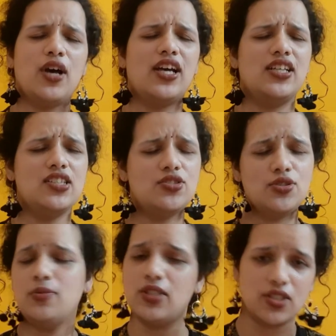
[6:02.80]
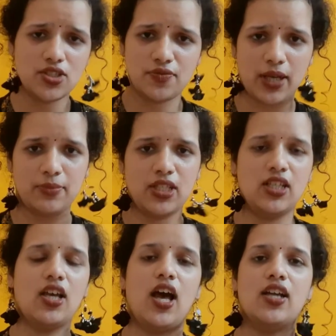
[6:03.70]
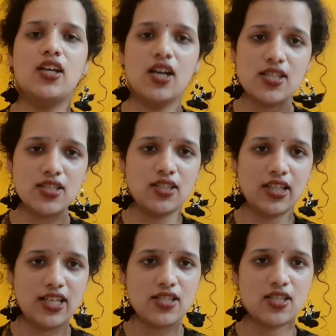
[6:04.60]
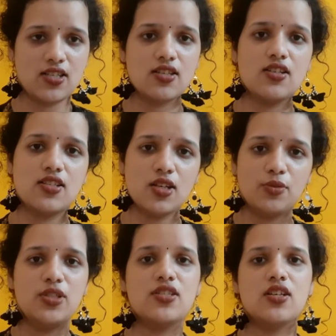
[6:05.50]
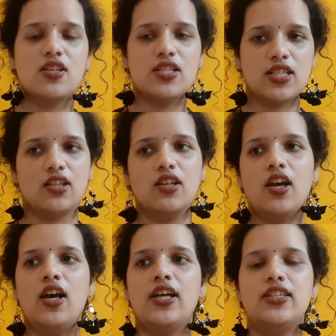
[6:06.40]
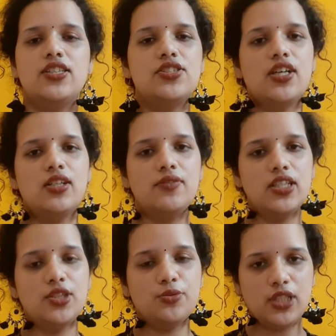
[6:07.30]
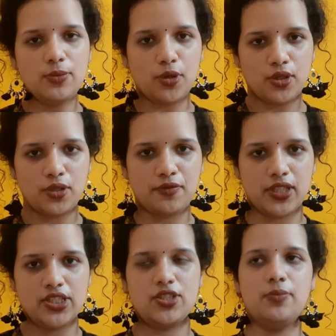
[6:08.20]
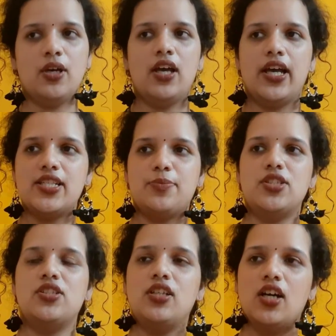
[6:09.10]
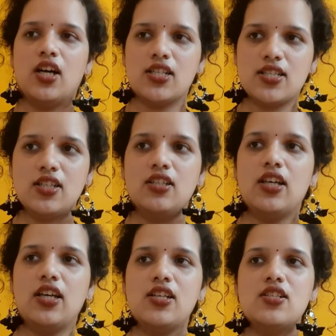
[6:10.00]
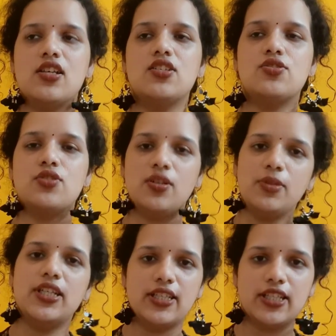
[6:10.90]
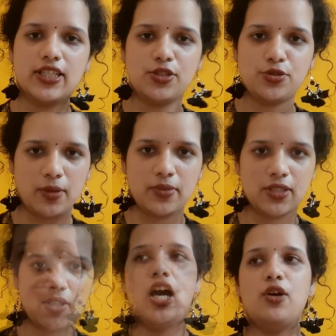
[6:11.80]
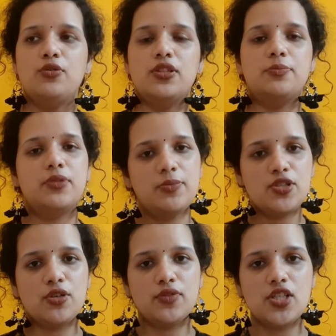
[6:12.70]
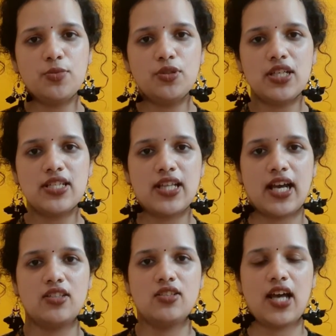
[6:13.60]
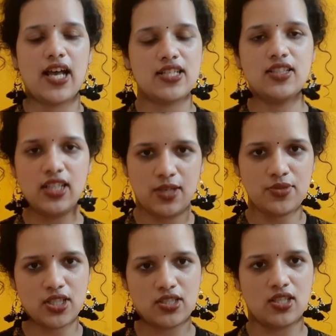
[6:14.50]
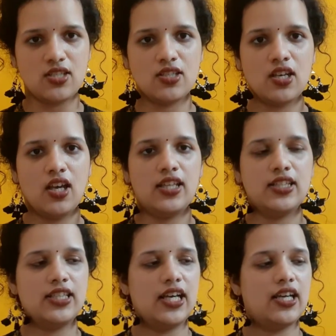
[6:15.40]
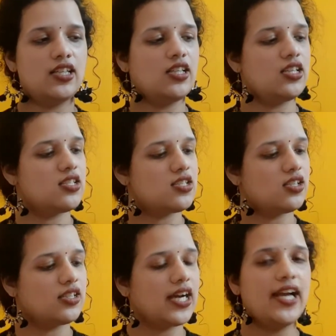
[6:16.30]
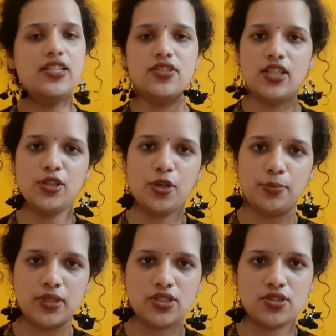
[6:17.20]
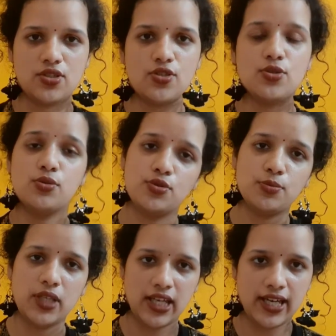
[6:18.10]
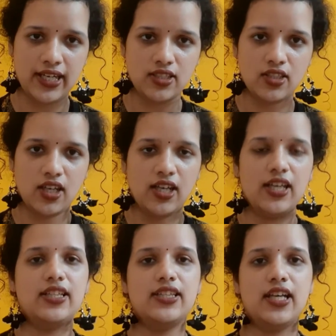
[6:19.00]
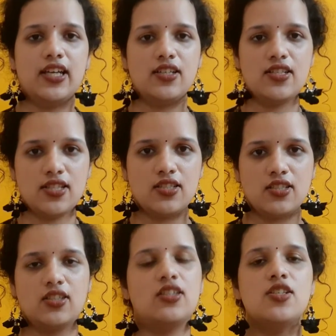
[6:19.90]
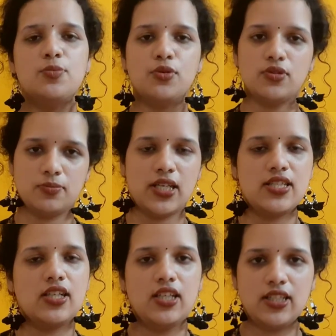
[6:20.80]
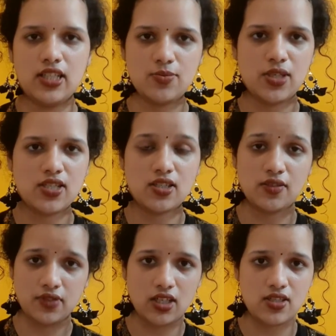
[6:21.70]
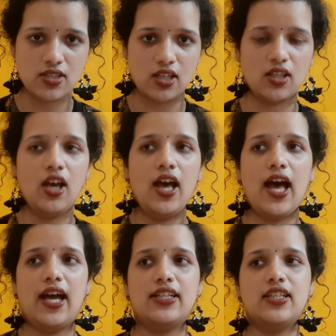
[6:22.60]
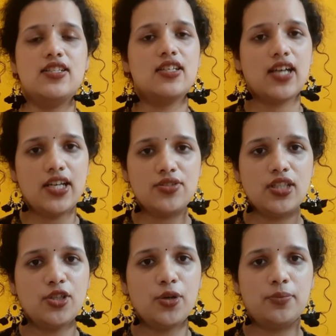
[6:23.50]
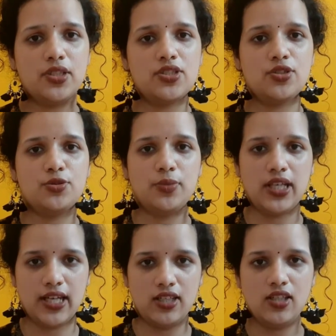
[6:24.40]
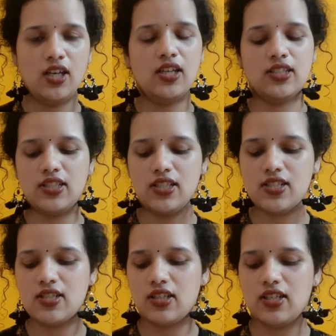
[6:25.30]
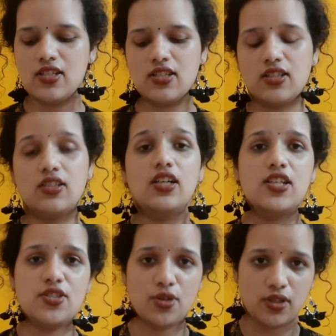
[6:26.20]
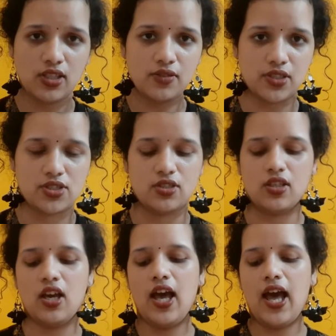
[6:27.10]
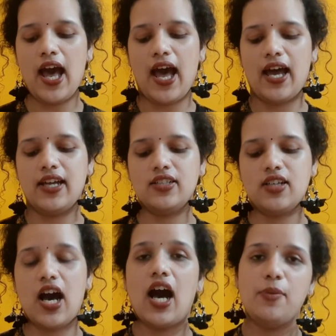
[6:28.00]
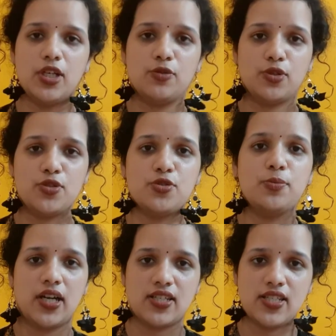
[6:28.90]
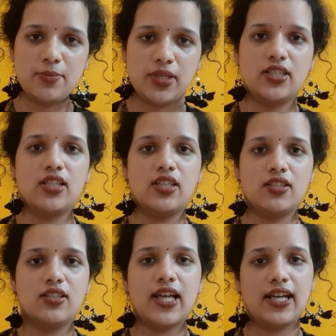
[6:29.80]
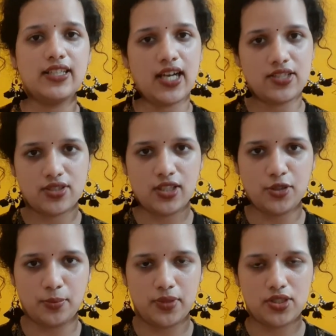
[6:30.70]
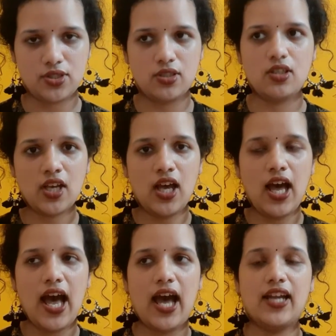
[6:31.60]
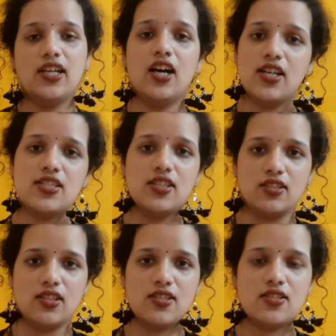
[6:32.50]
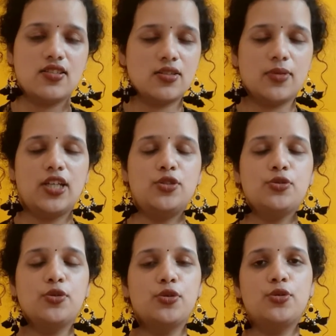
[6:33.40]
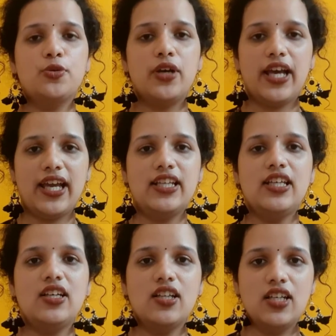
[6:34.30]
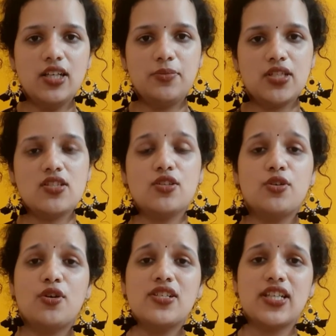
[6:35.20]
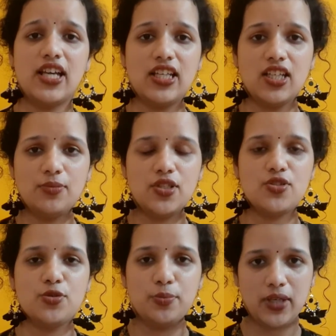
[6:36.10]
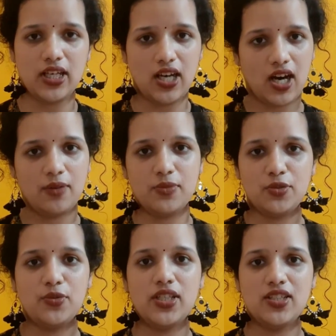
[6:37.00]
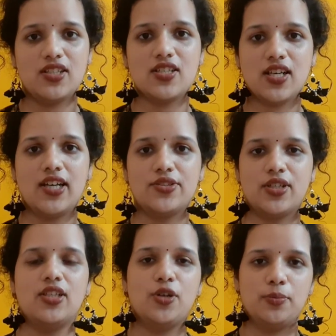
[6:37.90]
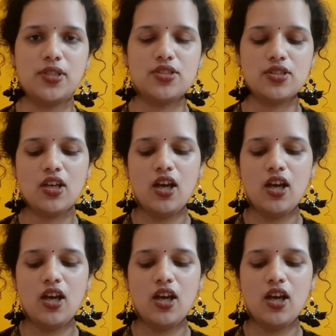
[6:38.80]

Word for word: an extremely rich family and Hassan is his servant's son. They share a very unique bond of friendship especially Hassan is extremely dedicated to Amir. Now the premise of this book is that as the name suggests there is a kite running competition soon to be held in their city. This book basically takes place in Afghanistan and there is a kite running competition to be held. This is historical fiction and Amir wants to participate in that kite running competition. And Hassan is determined to go to any limits, cross any limits to make Amir win this kite running competition.